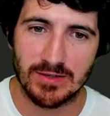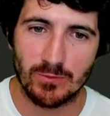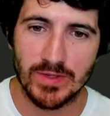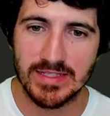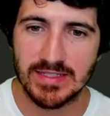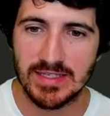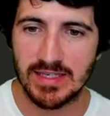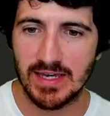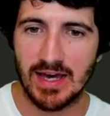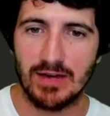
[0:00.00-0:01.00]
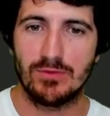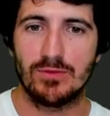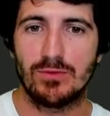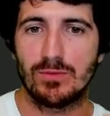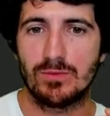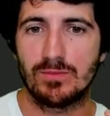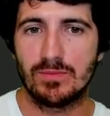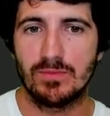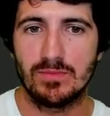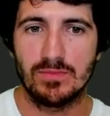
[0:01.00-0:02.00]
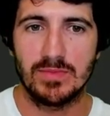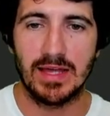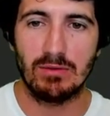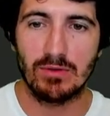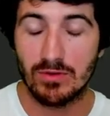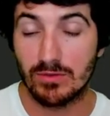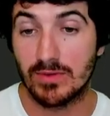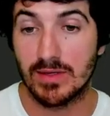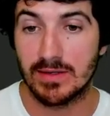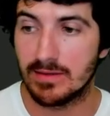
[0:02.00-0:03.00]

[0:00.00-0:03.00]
we see how to download